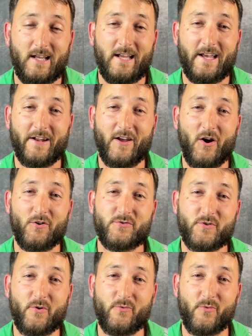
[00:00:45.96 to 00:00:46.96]
and I
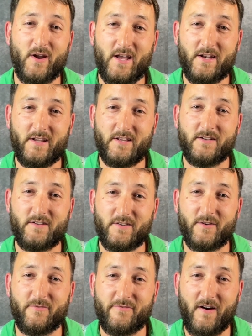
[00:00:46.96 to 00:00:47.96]
also read into
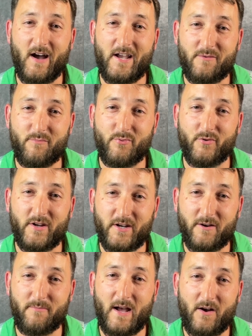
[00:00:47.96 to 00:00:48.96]
the fine print
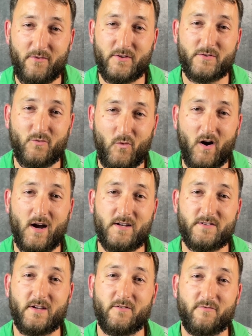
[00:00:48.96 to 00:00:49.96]
about this
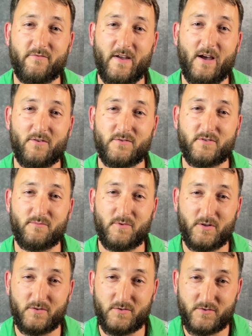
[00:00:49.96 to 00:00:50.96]
watch and found some
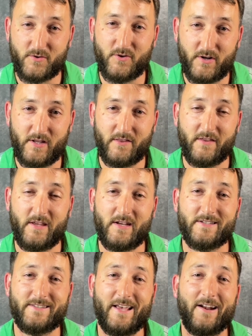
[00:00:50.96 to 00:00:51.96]
concerning
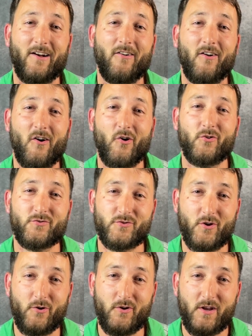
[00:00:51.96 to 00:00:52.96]
things that I'll
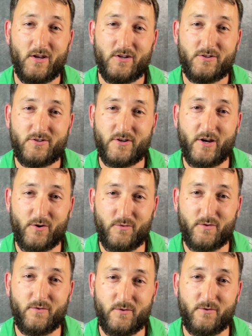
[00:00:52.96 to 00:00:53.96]
also share
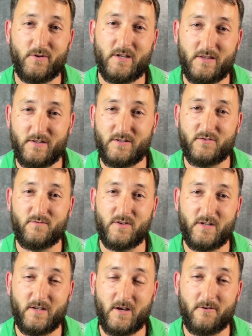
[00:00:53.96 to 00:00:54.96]
with you in this
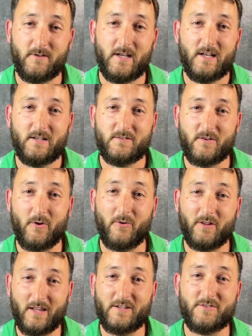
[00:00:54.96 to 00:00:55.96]
video. So
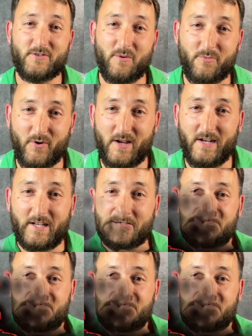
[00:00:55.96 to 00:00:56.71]
let's jump right in.